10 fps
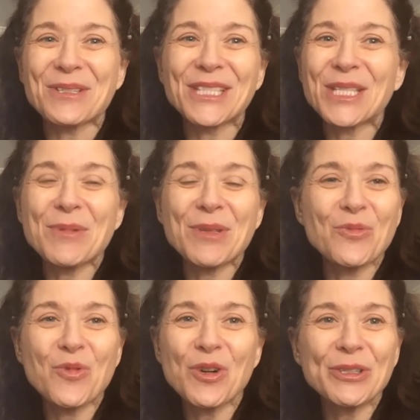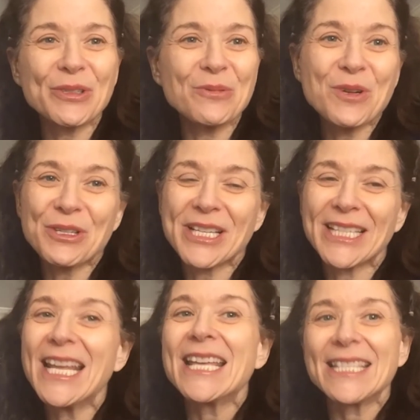Elizabeth
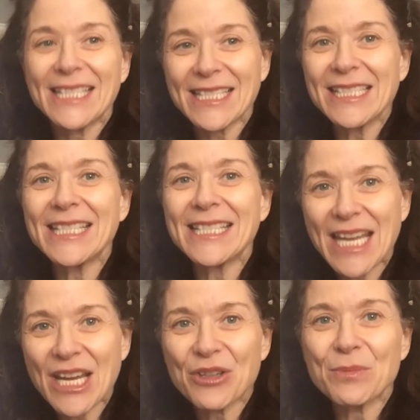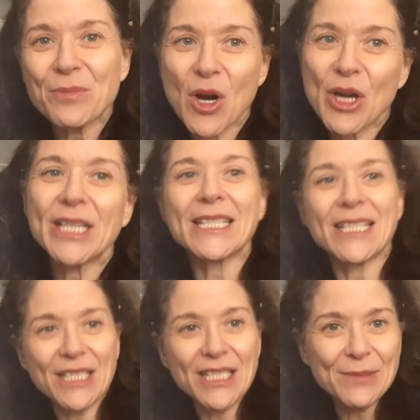Warren, this is going to scare the market. It's
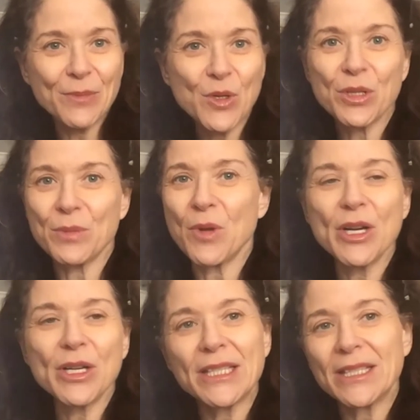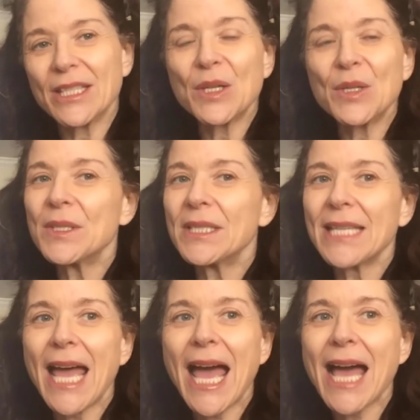going to spook the market. Those
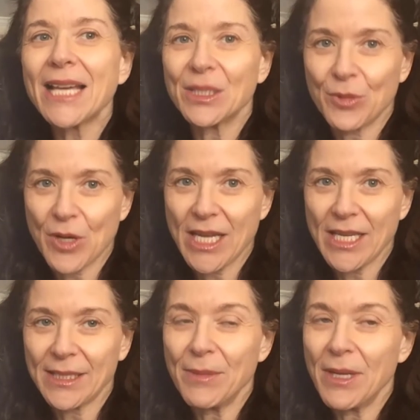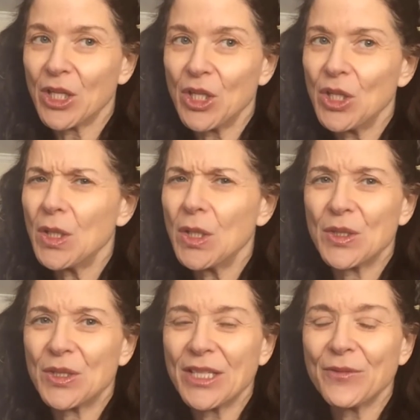tax breaks made a
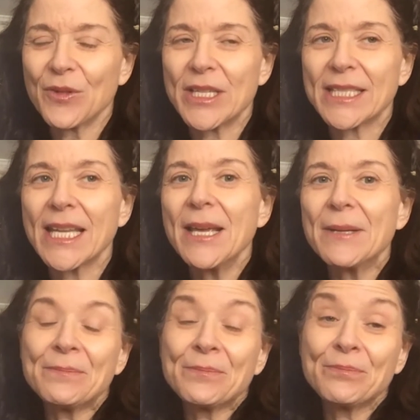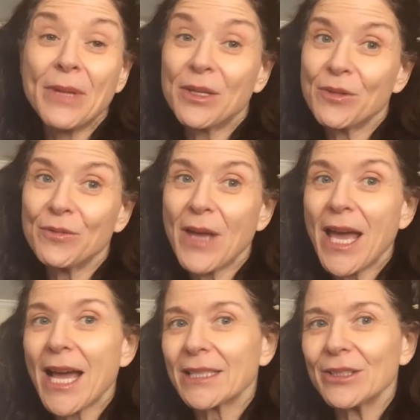huge difference. Matter of
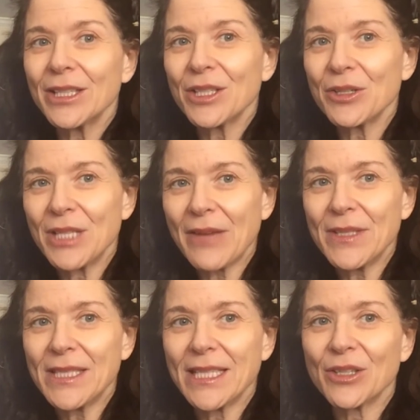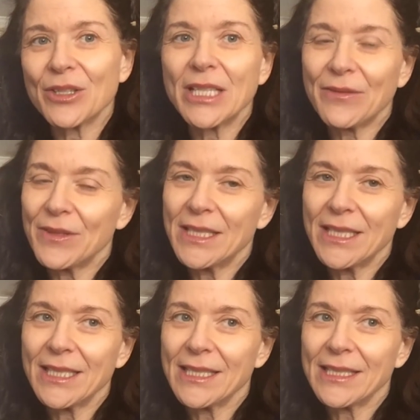fact, look at our deficit. Our
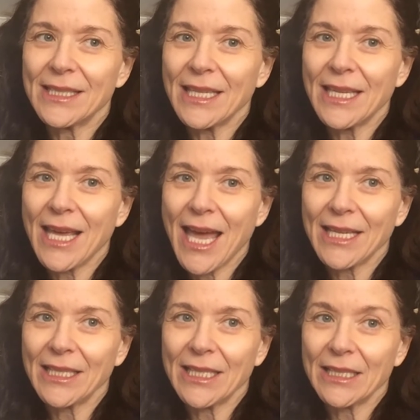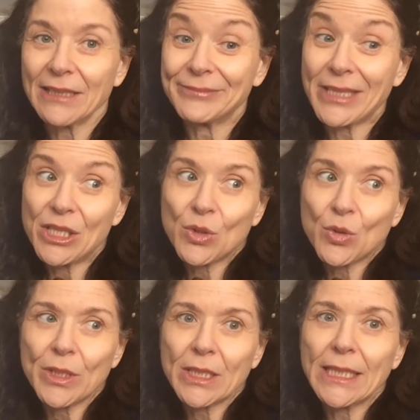deficit had a
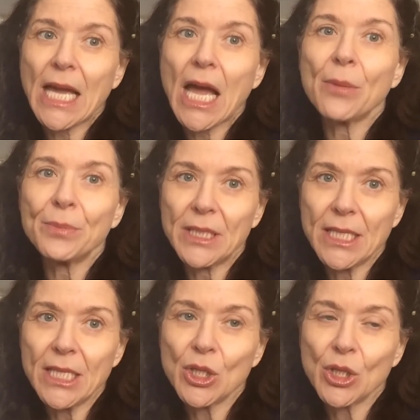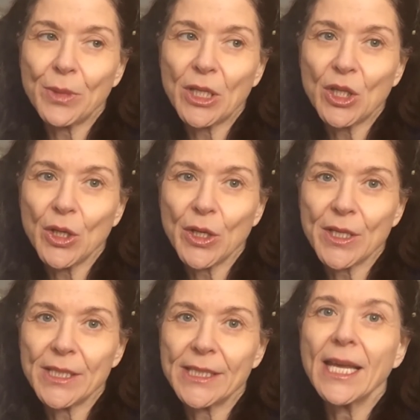historically up year
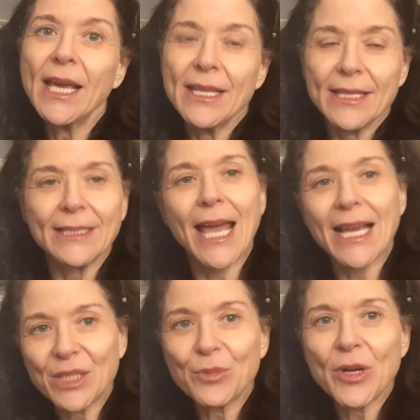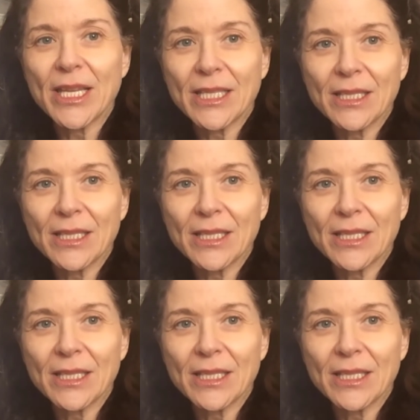because the tax breaks